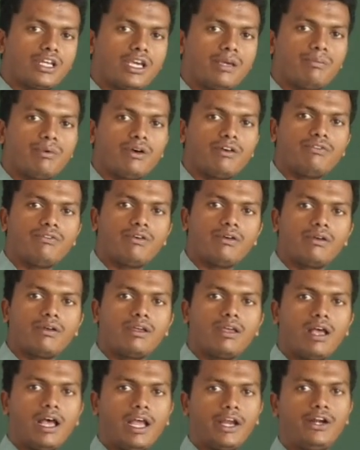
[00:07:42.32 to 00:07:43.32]
type of
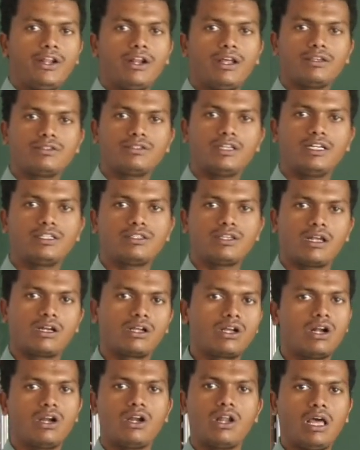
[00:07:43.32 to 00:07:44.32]
hydroxides are
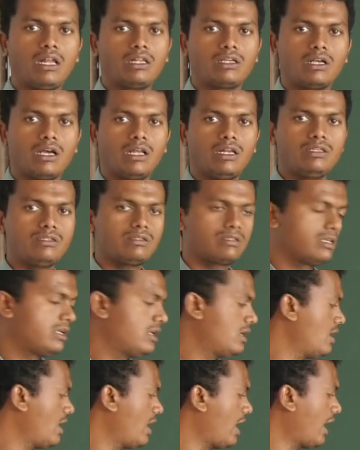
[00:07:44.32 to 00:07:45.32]
called alkalis,
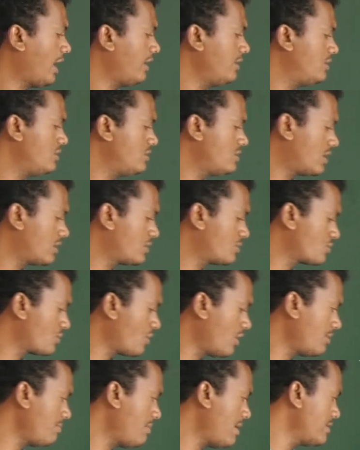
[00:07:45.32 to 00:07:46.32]
and these are
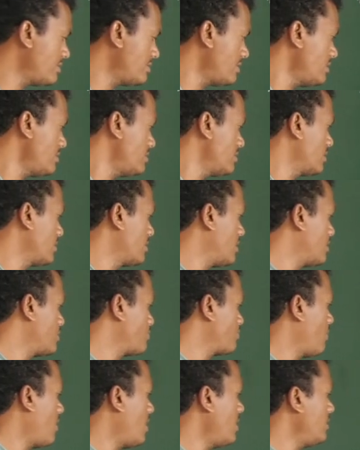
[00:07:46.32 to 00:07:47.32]
strong bases.
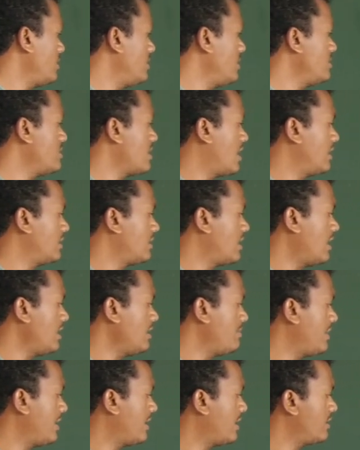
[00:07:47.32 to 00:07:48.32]
That's what these
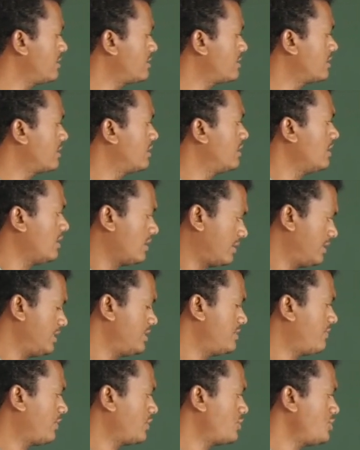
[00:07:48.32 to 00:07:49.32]
alkali metals,
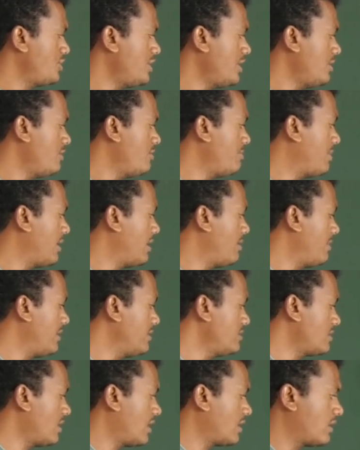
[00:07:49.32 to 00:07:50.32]
these first A group
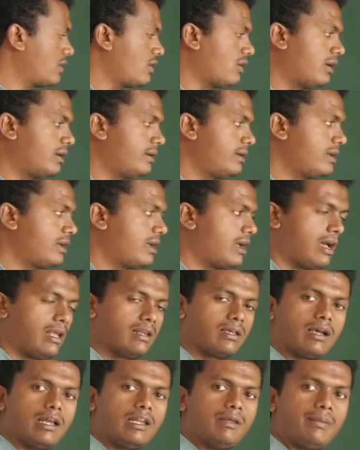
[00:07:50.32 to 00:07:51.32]
elements are called
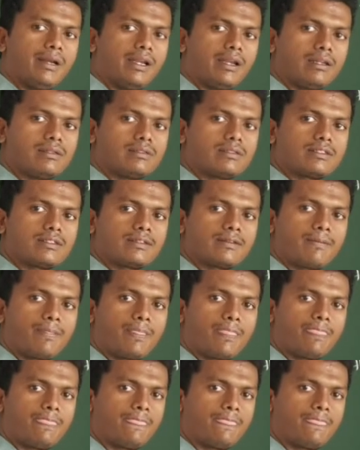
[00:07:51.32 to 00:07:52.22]
alkali metals.